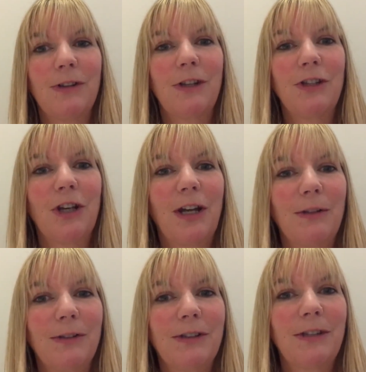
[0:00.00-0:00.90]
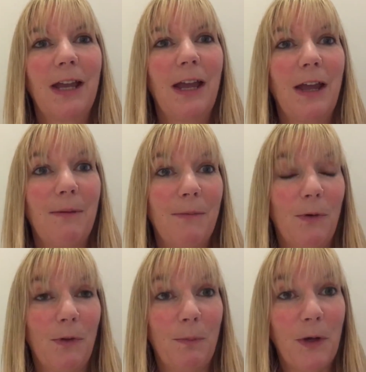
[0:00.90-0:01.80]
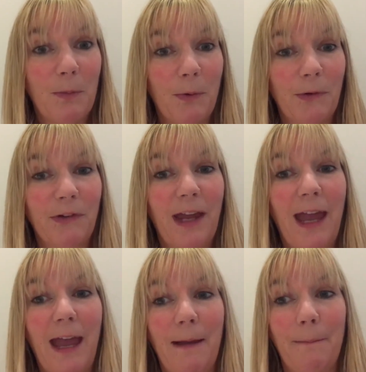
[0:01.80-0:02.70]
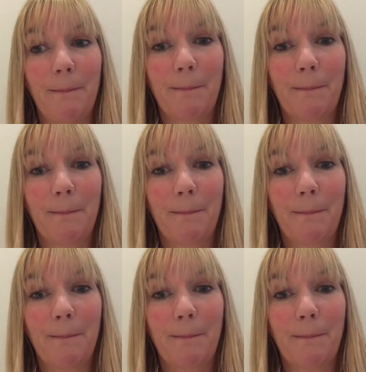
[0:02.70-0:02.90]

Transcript: the child's or the pupil's care.